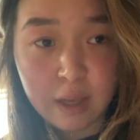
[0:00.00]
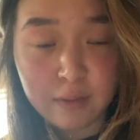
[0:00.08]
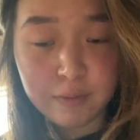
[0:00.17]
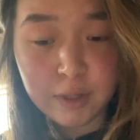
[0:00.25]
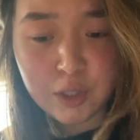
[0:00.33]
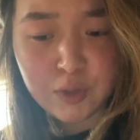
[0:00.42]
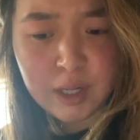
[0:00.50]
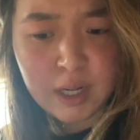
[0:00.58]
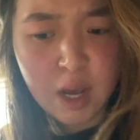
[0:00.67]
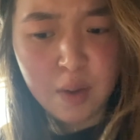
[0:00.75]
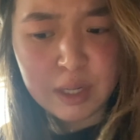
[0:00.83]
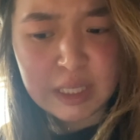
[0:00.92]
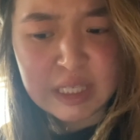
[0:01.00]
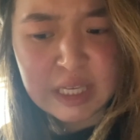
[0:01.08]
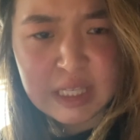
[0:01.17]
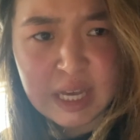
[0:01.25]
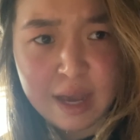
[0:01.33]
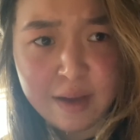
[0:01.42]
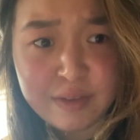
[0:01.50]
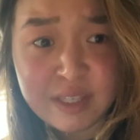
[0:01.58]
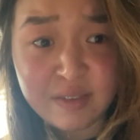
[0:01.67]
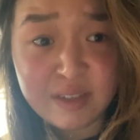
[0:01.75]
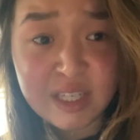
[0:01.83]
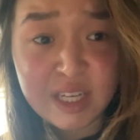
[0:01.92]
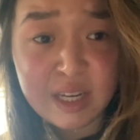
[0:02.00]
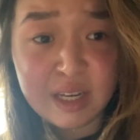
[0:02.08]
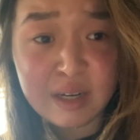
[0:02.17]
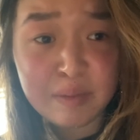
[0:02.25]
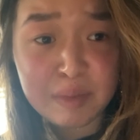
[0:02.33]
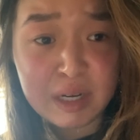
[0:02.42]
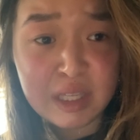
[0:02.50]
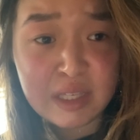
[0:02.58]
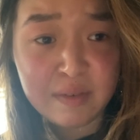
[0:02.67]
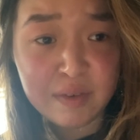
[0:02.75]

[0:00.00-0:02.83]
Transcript: footage right now, and it says I have 17 minutes of